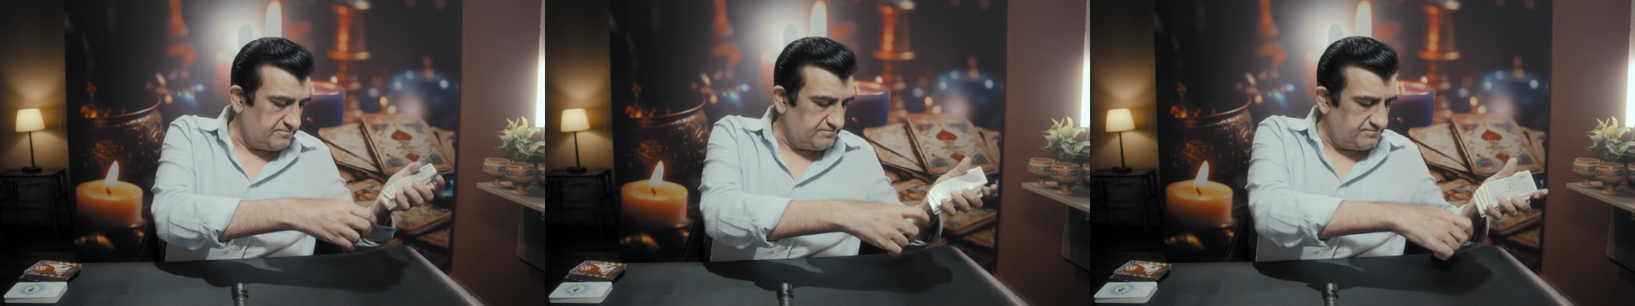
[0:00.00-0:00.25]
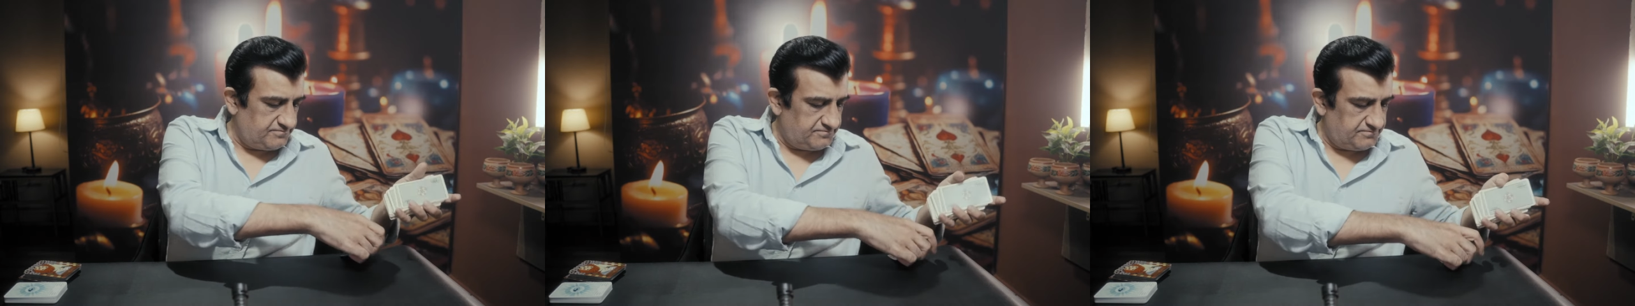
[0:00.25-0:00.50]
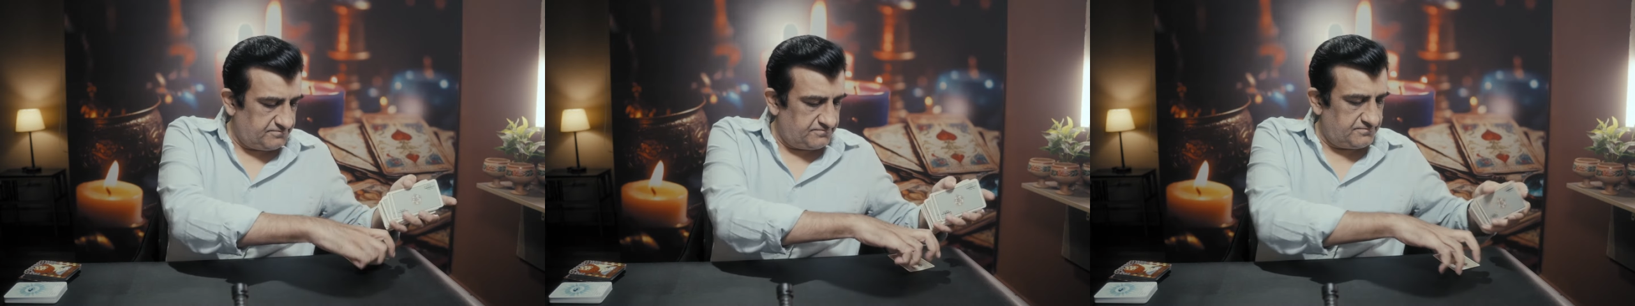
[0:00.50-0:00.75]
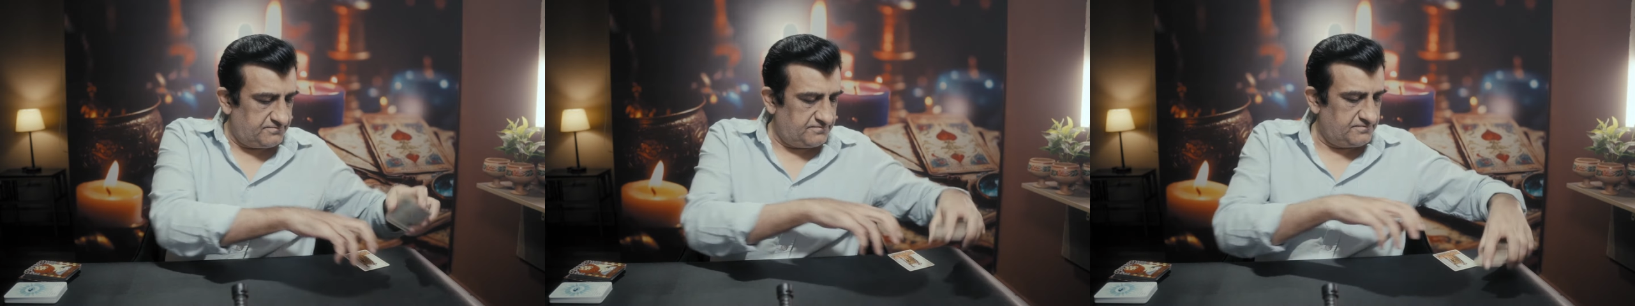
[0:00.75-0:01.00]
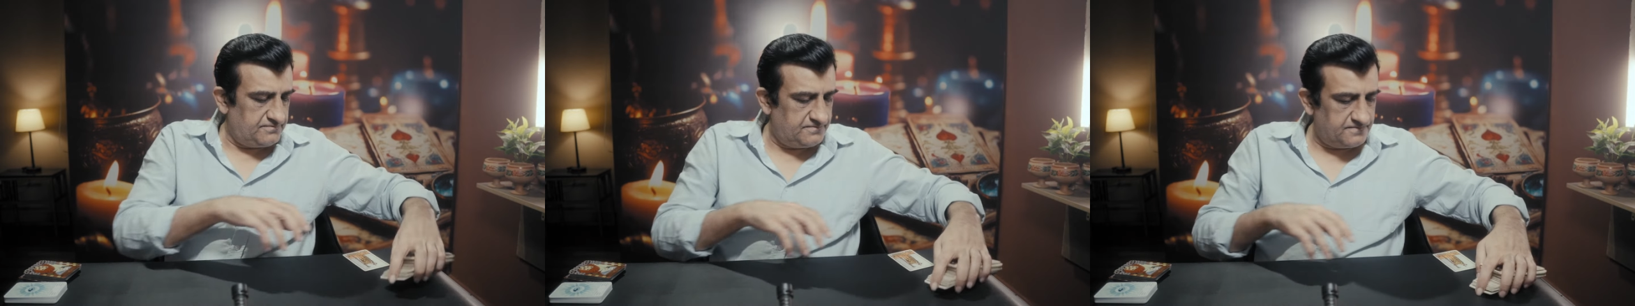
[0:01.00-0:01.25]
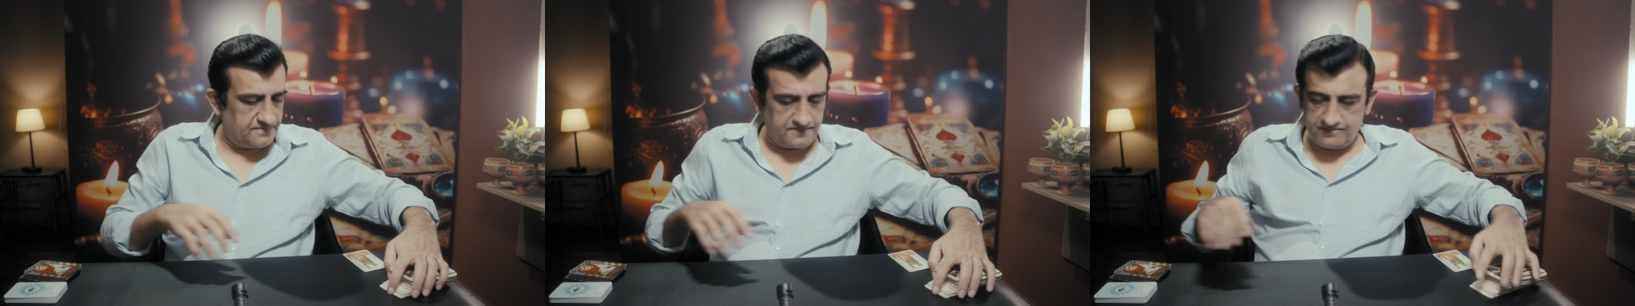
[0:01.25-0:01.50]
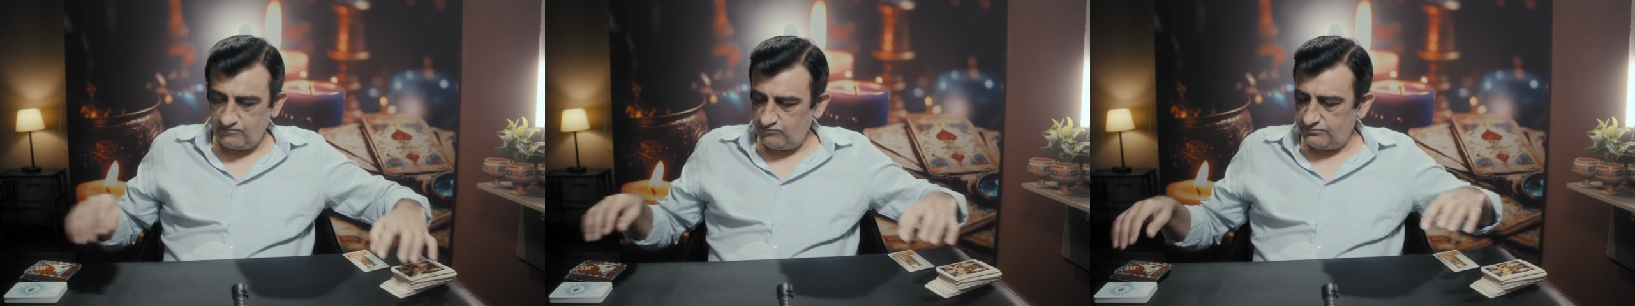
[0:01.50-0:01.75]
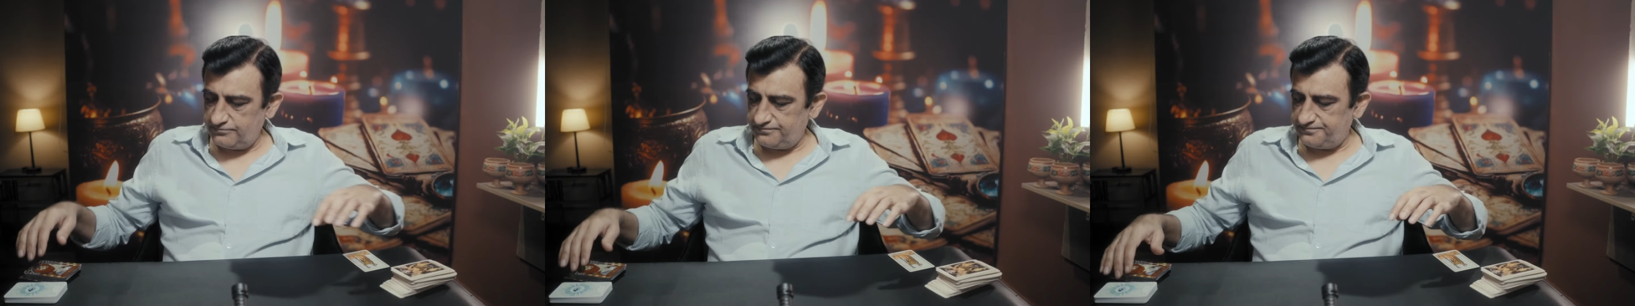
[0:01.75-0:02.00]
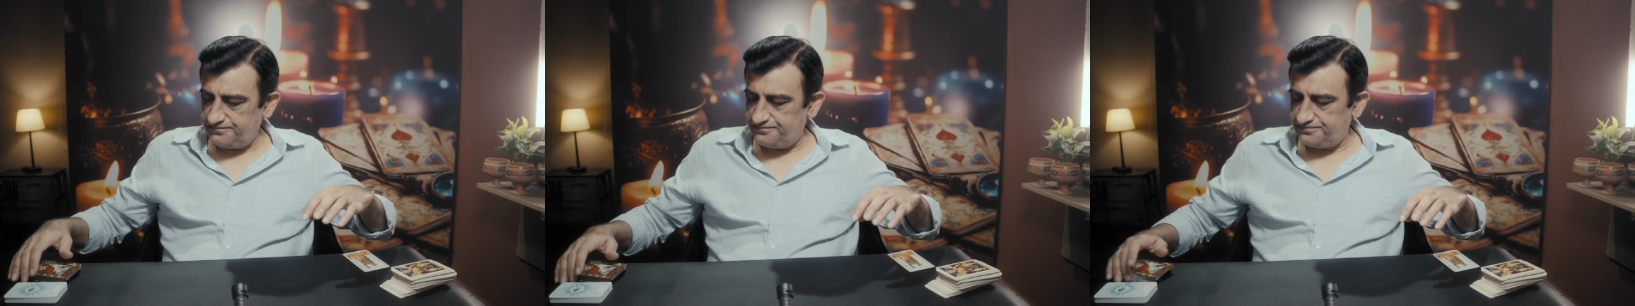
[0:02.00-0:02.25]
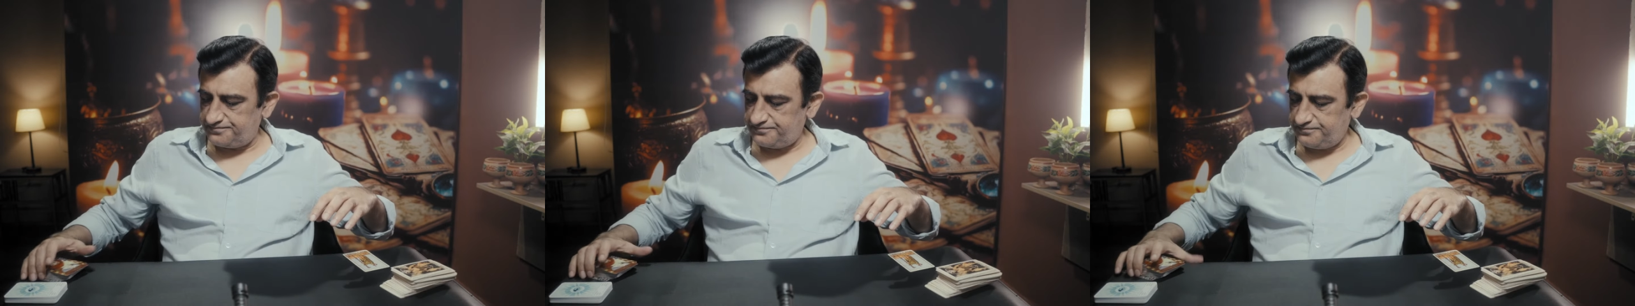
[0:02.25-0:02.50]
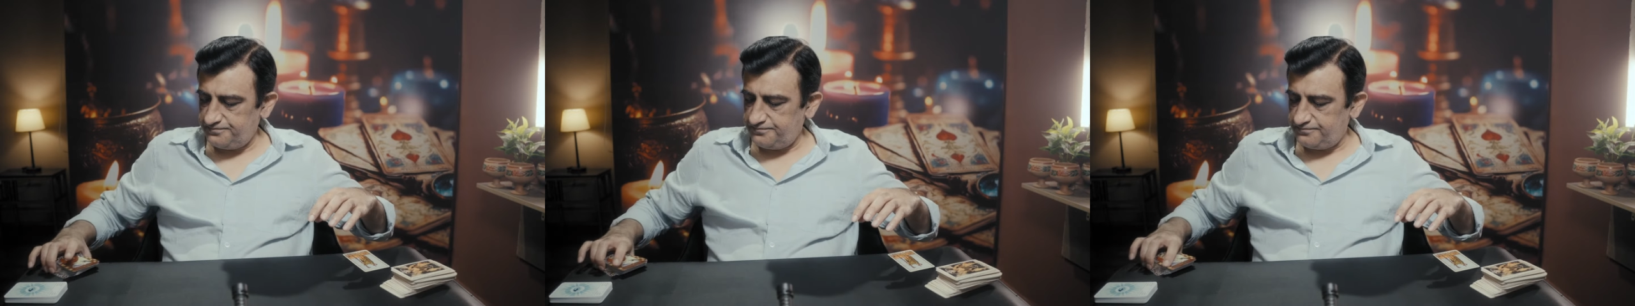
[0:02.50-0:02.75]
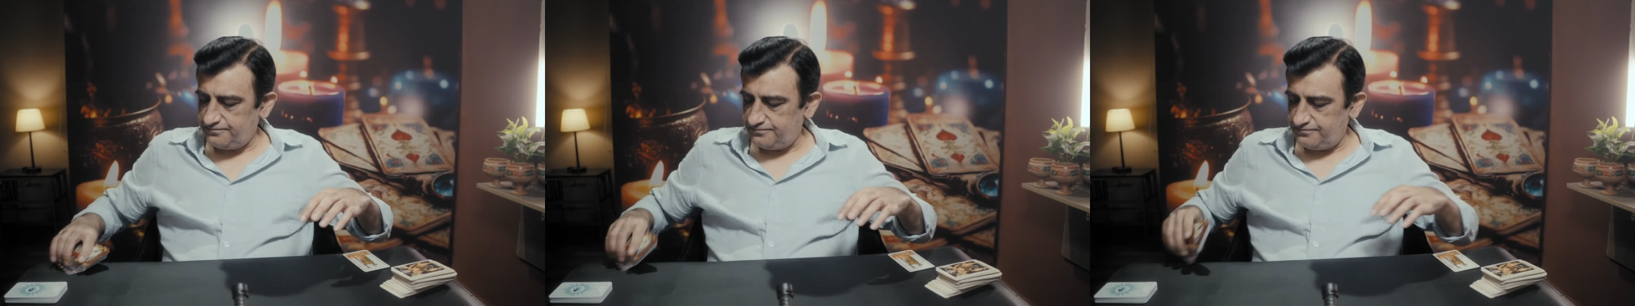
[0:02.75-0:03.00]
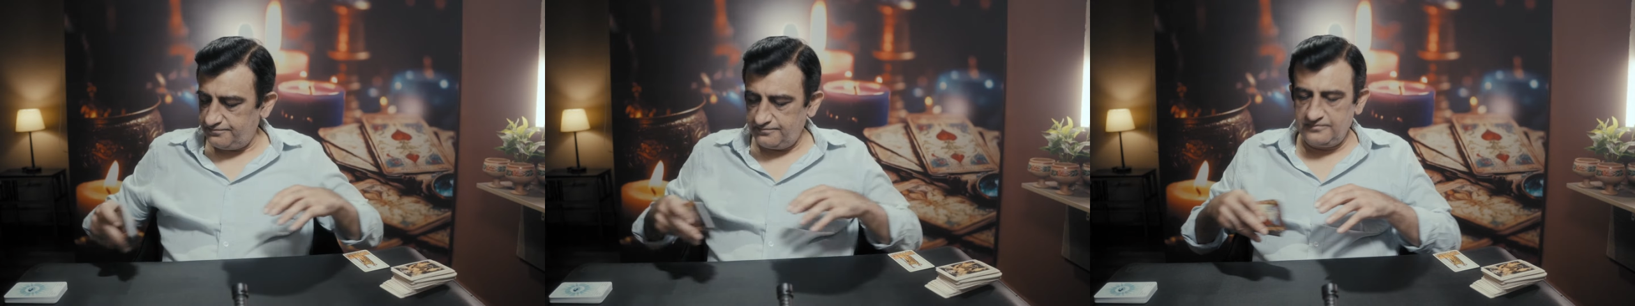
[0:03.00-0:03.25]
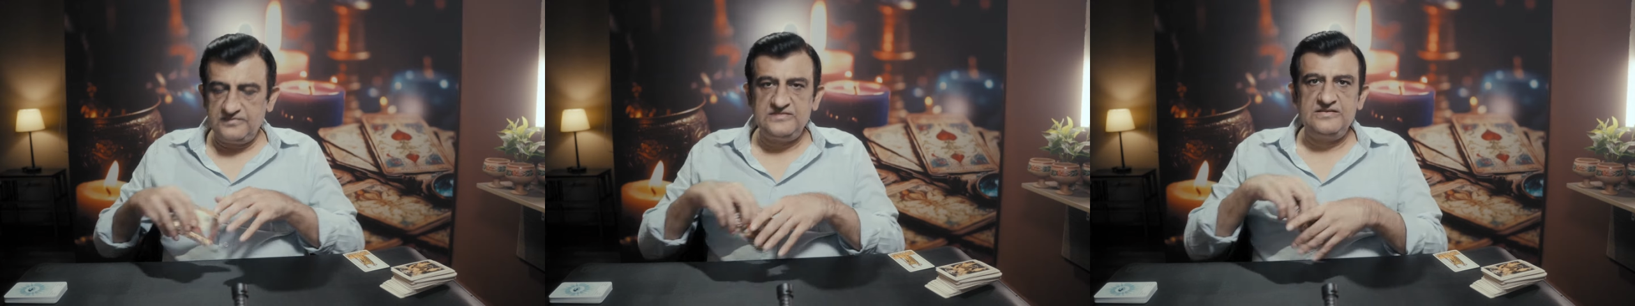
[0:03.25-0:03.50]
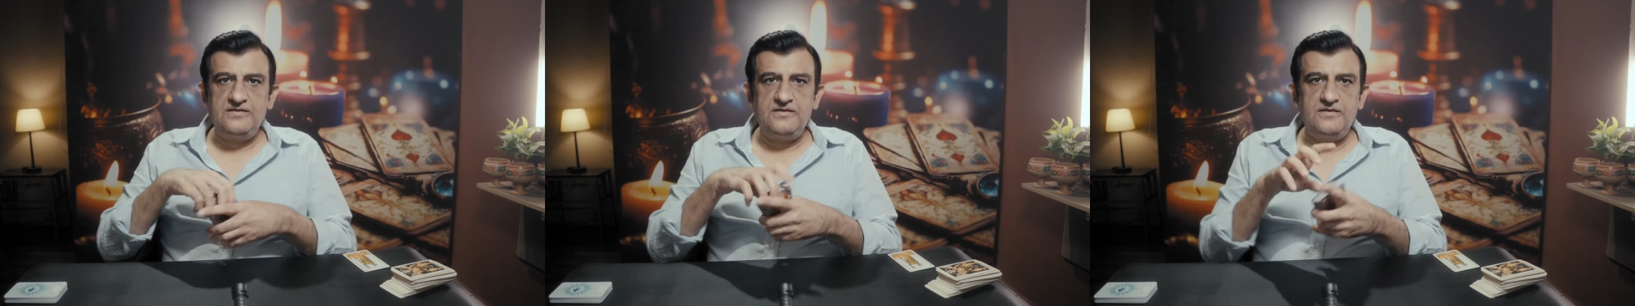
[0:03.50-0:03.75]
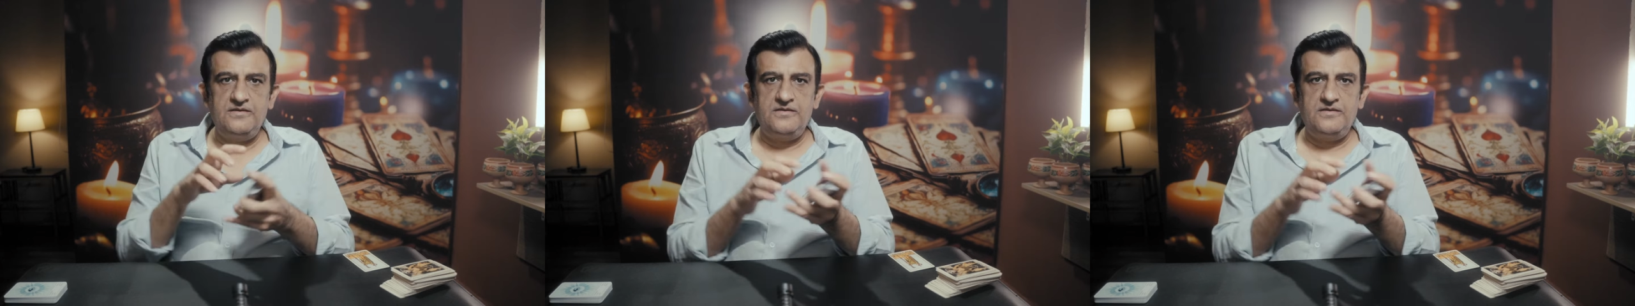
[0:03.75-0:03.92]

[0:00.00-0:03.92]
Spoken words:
(silence)